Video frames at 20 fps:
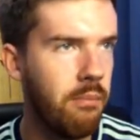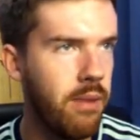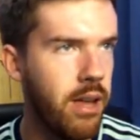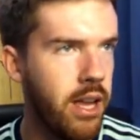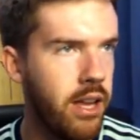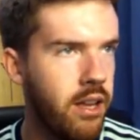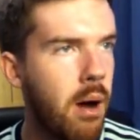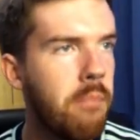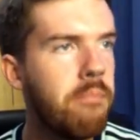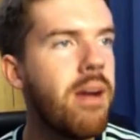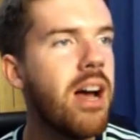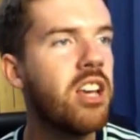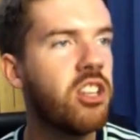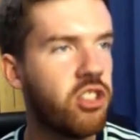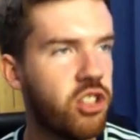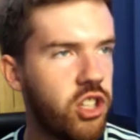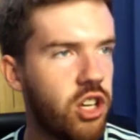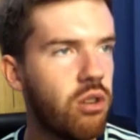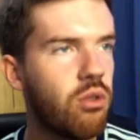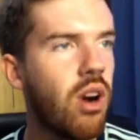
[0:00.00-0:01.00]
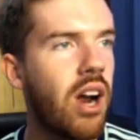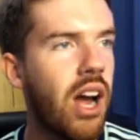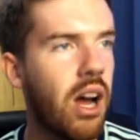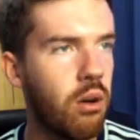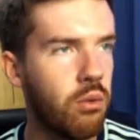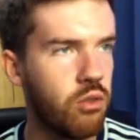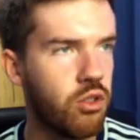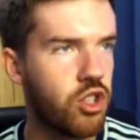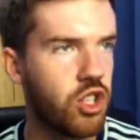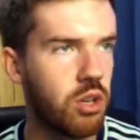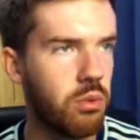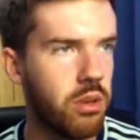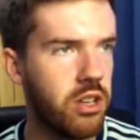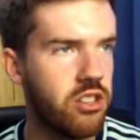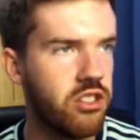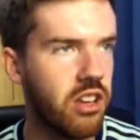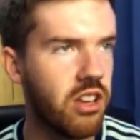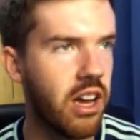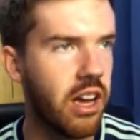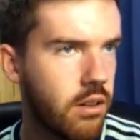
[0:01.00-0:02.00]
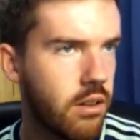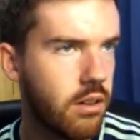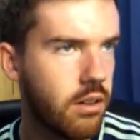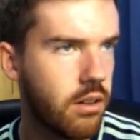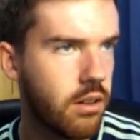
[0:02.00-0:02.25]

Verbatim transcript: me messing around, shall we say?